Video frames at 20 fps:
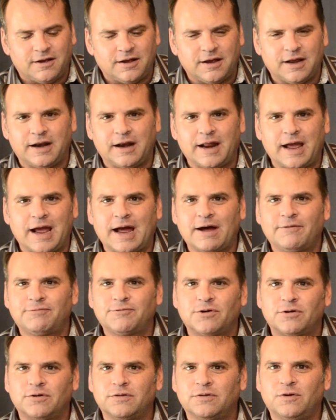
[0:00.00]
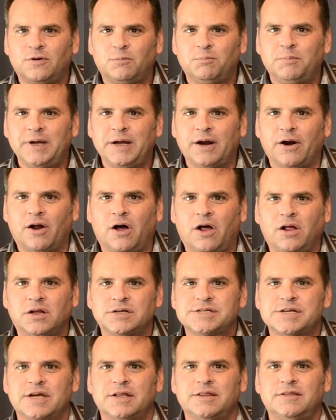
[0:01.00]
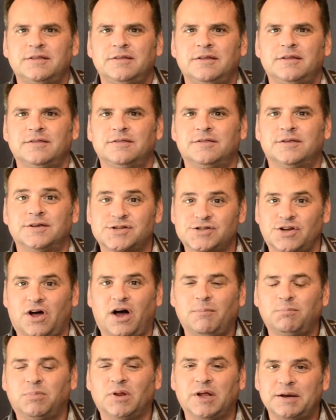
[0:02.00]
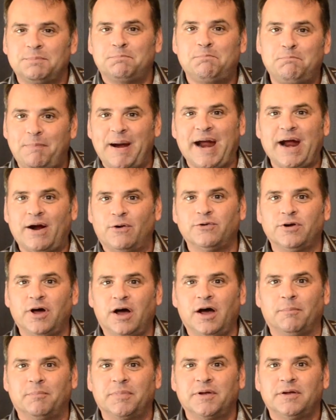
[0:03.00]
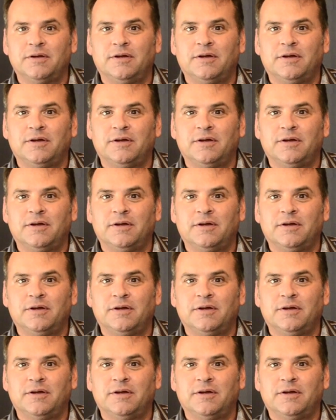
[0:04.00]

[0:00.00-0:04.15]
and after a little bit, all of a sudden, the saw blade bound up.